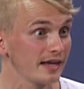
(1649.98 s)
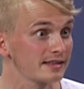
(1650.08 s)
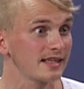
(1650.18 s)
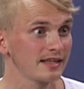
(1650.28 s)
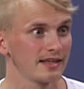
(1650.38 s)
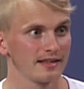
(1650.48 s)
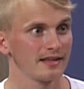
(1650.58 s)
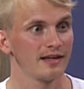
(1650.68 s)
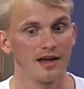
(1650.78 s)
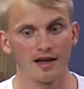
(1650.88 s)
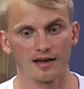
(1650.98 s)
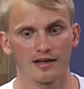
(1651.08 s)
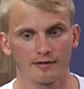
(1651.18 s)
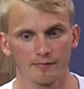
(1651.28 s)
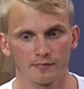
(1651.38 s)
Exactly, and then
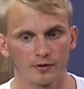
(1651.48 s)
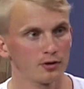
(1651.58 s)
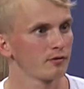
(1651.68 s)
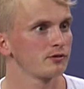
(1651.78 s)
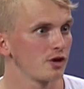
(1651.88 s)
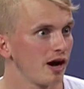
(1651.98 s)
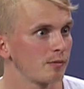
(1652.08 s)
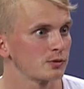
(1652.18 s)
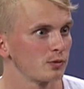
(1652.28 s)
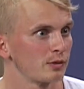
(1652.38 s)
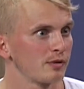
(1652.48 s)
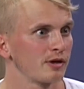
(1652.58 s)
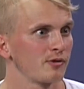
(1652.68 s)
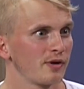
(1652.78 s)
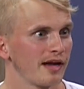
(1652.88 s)
like a lot of jobs will be
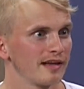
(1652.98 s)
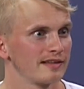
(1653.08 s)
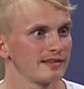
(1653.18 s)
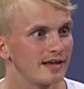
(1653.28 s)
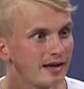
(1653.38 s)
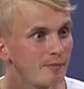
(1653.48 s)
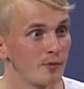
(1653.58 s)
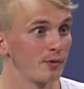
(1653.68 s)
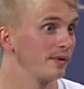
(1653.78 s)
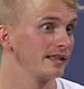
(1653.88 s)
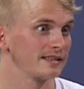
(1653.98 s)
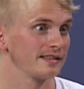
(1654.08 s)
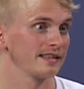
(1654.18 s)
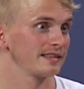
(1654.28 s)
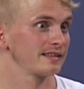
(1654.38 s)
created, more
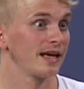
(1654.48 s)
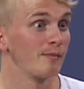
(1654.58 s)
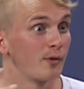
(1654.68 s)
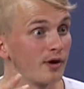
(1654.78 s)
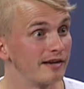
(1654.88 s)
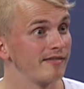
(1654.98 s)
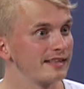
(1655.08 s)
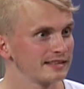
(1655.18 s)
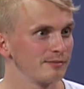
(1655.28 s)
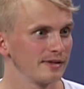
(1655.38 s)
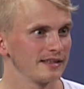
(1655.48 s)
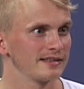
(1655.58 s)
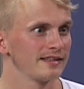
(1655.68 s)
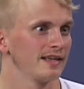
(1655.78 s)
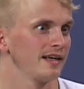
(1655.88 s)
business, more investment.
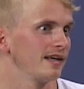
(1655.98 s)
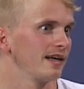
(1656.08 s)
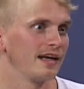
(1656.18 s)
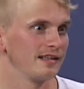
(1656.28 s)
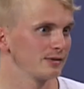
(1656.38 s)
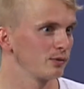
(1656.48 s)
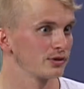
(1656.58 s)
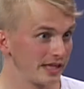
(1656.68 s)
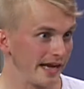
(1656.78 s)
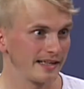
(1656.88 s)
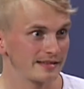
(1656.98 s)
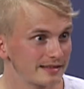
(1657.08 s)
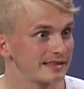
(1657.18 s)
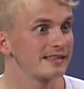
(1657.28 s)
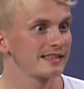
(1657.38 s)
Uh, this will change. This is
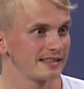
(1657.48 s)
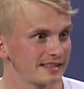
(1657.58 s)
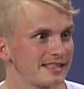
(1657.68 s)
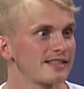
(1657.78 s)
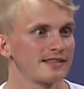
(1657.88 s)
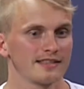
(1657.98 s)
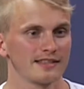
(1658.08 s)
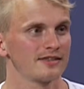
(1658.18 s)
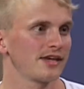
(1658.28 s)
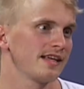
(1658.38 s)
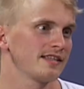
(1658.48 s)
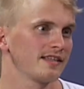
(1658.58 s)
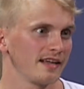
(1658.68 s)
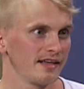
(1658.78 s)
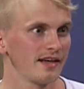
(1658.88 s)
awesome. This, this, is, this is changing
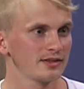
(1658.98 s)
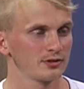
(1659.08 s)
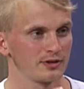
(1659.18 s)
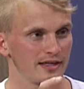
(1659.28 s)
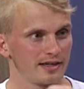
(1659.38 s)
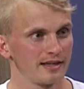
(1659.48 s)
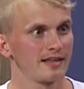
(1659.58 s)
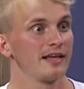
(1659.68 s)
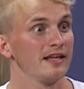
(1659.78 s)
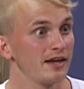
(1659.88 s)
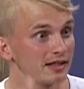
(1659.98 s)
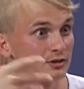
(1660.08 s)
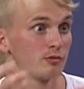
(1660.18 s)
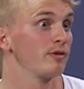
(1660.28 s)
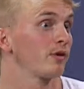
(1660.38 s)
the industry, and like the
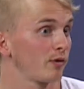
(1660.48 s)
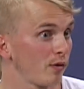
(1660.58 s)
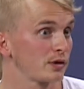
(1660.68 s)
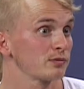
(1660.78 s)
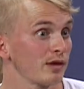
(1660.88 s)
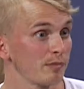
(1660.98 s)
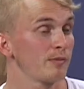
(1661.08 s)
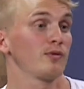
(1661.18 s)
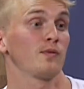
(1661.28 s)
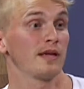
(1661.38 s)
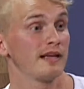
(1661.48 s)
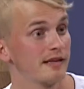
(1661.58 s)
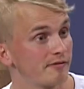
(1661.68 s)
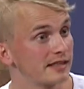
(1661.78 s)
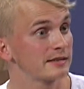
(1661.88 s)
industry will grow as well. People will
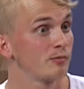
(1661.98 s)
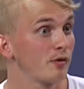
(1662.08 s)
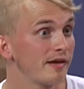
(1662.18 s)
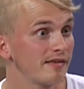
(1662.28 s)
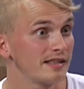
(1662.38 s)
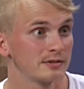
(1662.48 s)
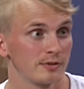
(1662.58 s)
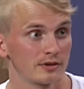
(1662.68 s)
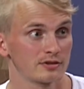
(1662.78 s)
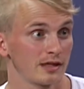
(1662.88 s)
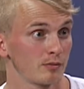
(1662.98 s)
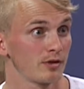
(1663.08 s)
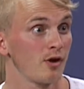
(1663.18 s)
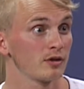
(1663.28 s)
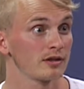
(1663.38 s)
invest more events because they will
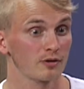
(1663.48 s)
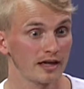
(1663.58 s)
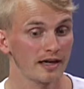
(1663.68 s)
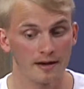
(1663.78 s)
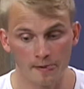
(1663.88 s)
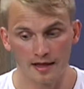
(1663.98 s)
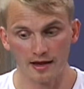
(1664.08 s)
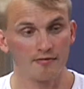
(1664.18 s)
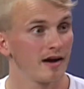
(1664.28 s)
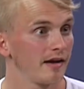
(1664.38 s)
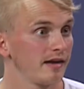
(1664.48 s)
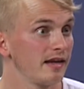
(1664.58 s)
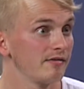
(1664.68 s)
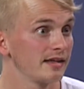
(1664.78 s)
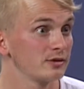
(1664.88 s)
know that okay, if I
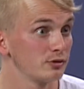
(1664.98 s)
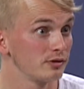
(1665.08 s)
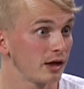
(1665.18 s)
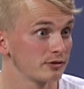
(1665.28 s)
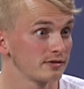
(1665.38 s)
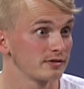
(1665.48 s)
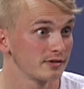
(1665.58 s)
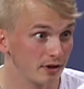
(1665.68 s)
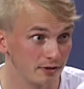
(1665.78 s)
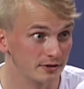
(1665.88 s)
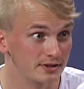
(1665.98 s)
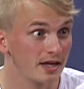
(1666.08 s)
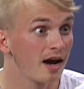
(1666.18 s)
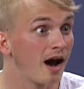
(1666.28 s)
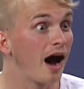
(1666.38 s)
invest two thousand yeah. dollars,
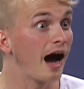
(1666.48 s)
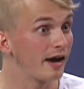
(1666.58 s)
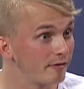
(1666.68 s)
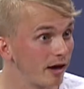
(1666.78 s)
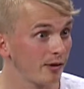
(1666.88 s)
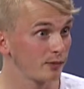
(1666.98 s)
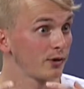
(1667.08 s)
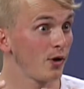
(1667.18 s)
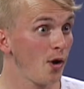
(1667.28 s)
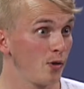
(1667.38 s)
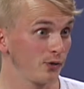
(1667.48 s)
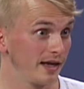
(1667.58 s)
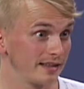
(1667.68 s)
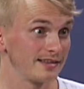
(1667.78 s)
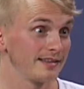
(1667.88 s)
I I will know
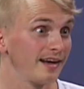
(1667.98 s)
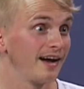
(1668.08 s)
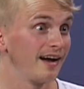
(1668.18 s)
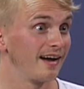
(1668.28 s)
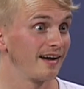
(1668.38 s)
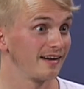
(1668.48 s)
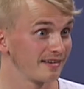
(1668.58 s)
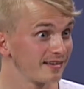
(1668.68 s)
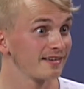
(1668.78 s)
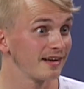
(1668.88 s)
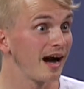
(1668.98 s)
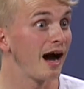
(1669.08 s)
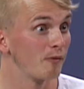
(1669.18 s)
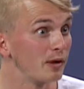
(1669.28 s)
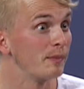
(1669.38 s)
that uh, I
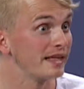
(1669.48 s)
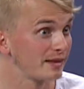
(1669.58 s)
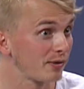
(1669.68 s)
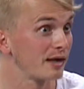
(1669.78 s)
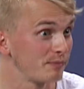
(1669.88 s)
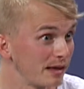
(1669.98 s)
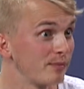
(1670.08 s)
will meet what's my people.